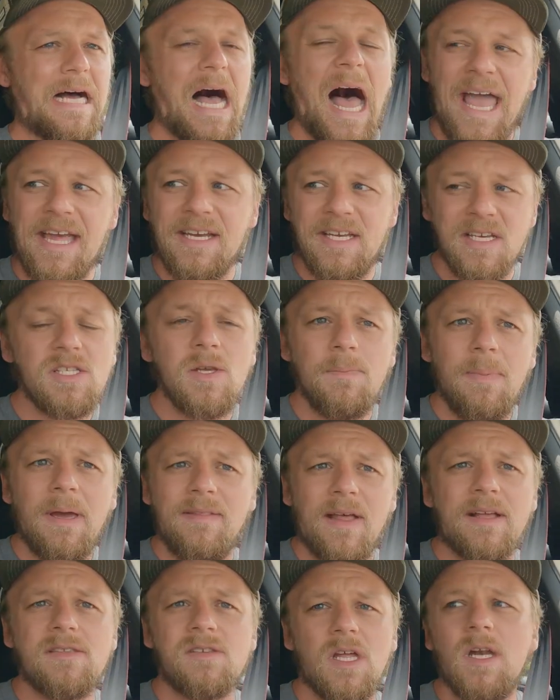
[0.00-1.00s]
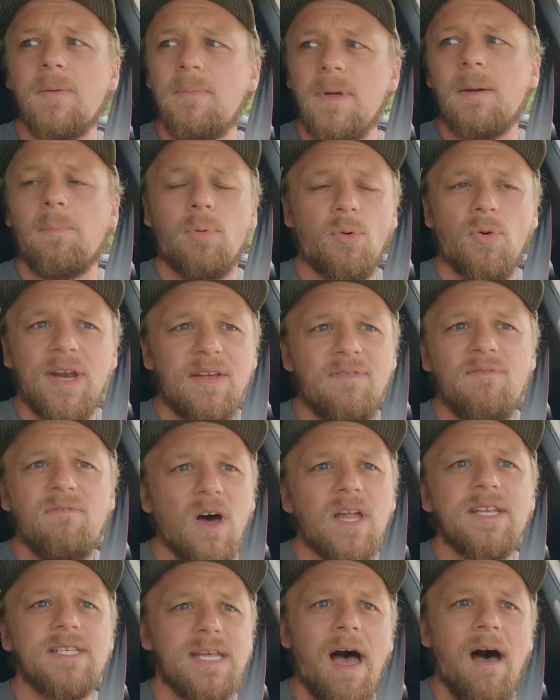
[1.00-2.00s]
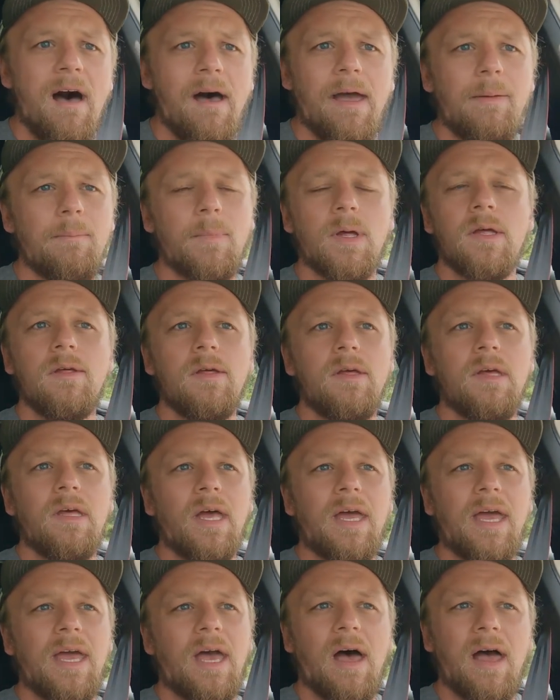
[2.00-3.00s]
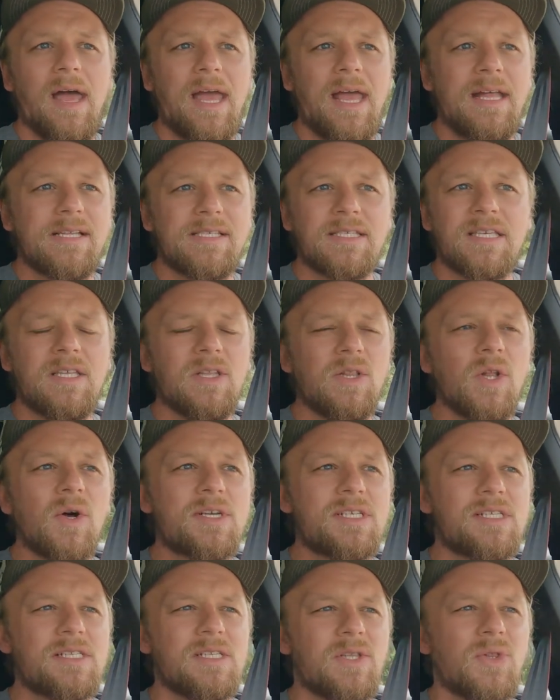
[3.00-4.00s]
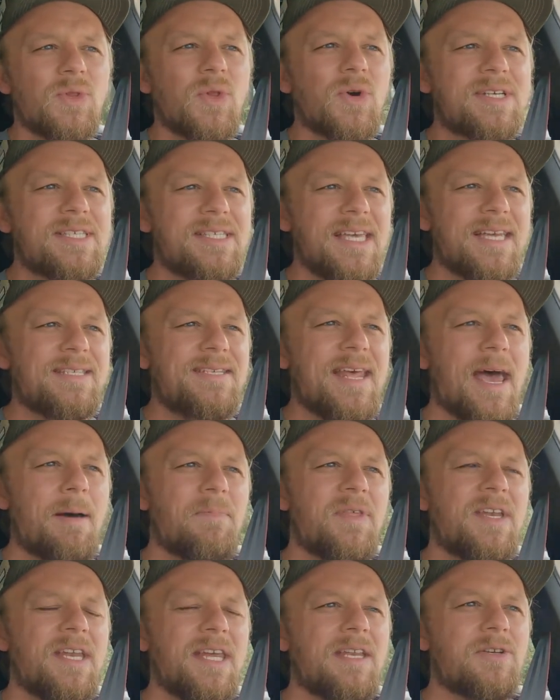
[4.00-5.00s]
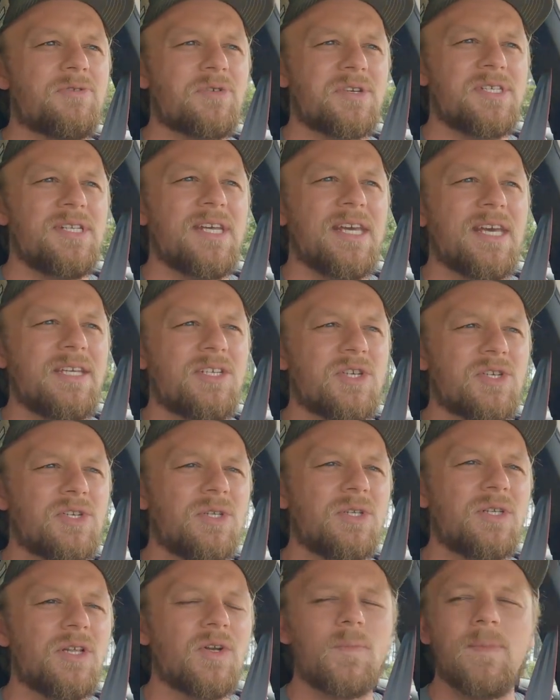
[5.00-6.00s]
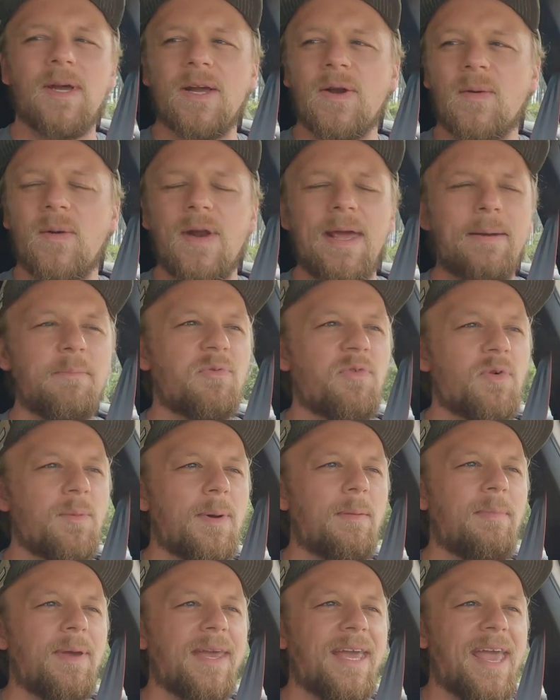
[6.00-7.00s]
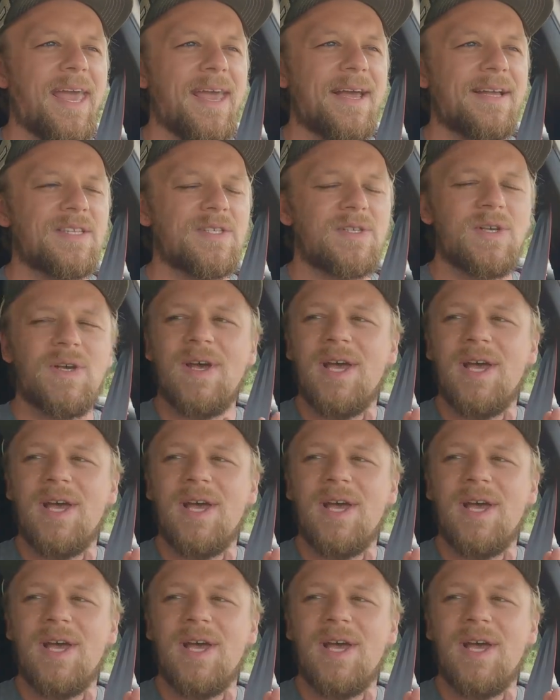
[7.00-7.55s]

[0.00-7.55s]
I anticipate that's gonna be a pretty fun time. It looks in-depth and interesting and just a little bit cramped for my big hands,